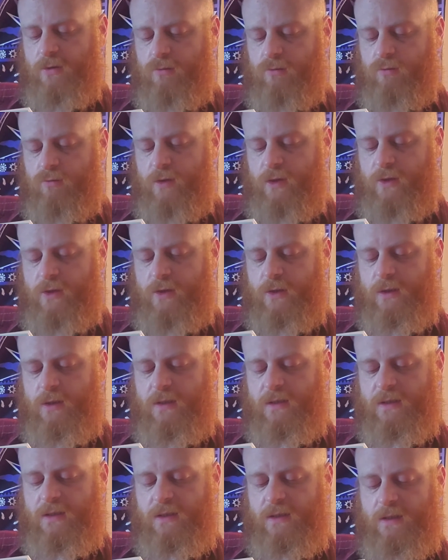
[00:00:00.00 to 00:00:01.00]
rigidly
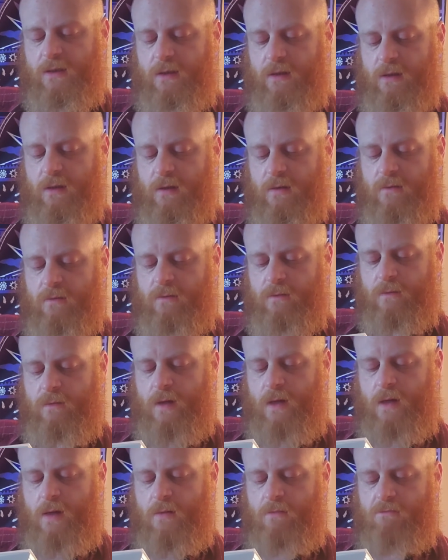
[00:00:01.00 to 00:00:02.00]
still,
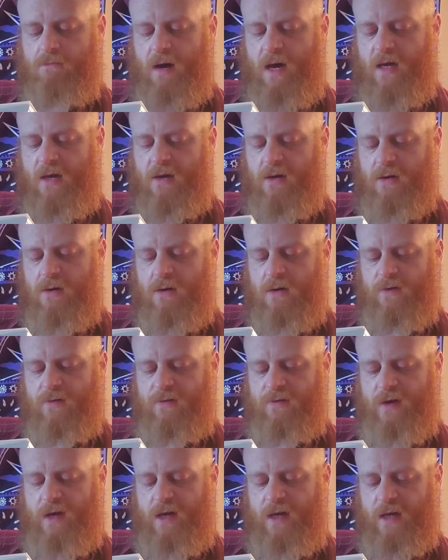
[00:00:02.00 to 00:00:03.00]
my
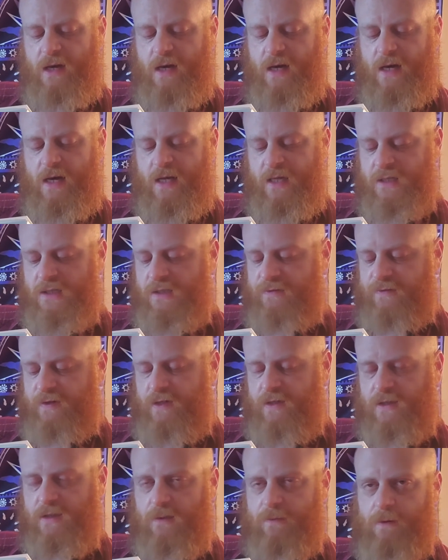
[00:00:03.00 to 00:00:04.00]
horrified eyes
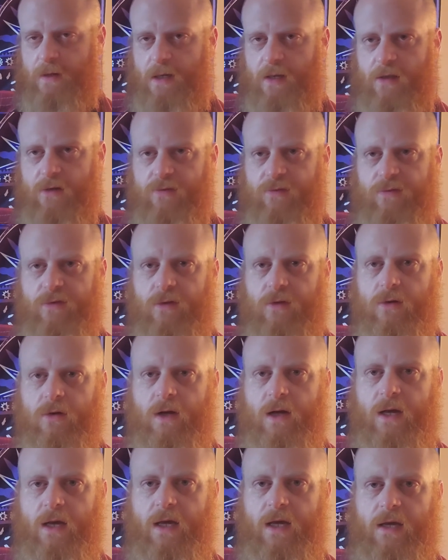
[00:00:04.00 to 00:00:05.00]
fixed upon the floor
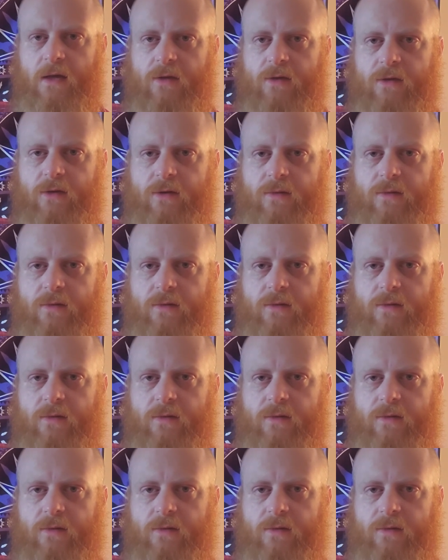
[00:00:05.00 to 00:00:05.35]
ahead.